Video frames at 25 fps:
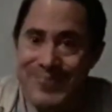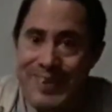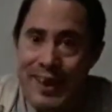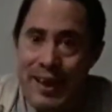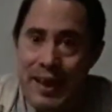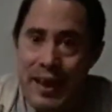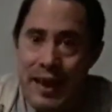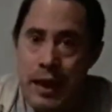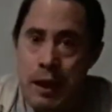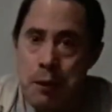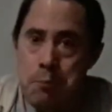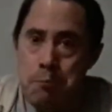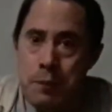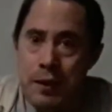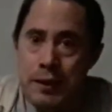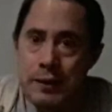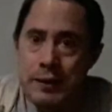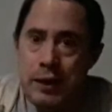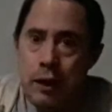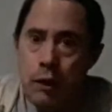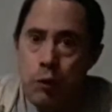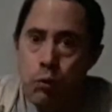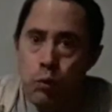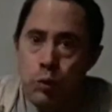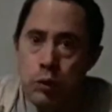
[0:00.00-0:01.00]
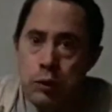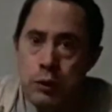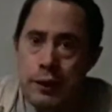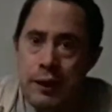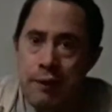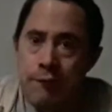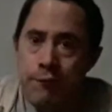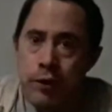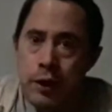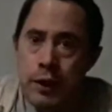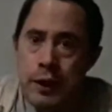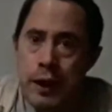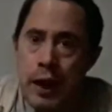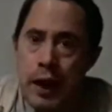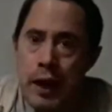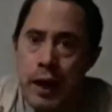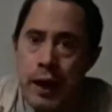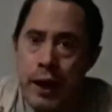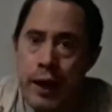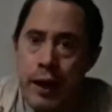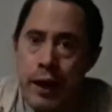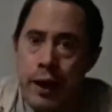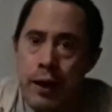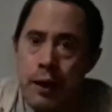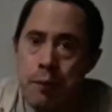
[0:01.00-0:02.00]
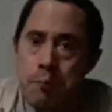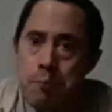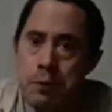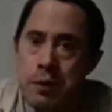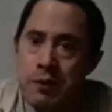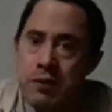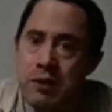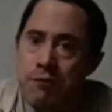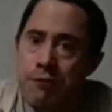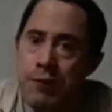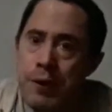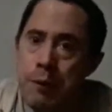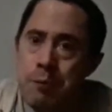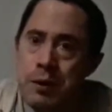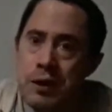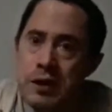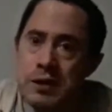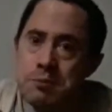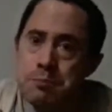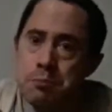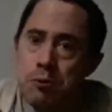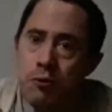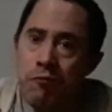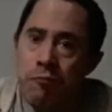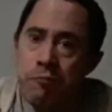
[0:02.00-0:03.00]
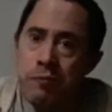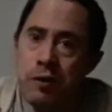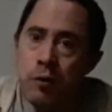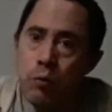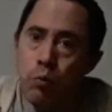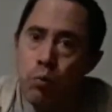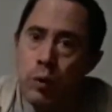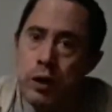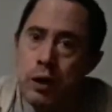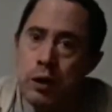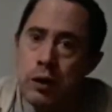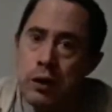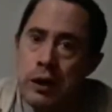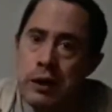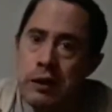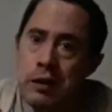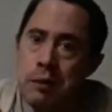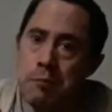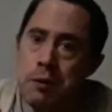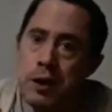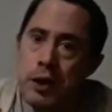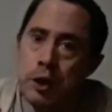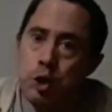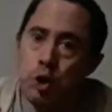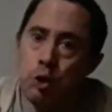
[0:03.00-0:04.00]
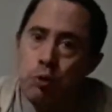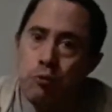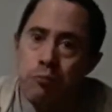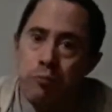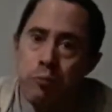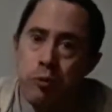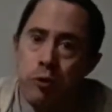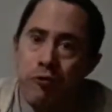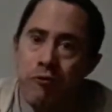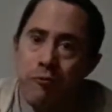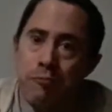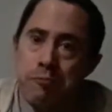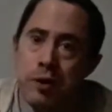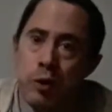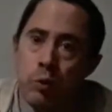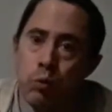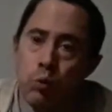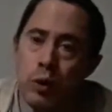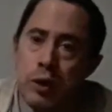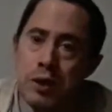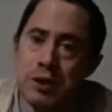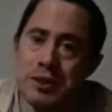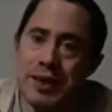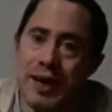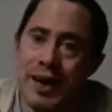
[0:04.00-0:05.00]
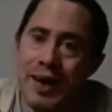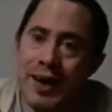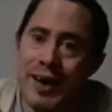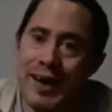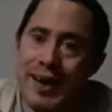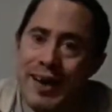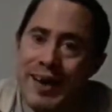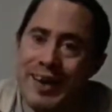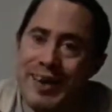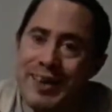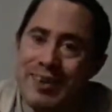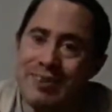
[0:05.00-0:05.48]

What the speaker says: And Mgtow will never die, but the feminist movement will, and the Me Too movement will die.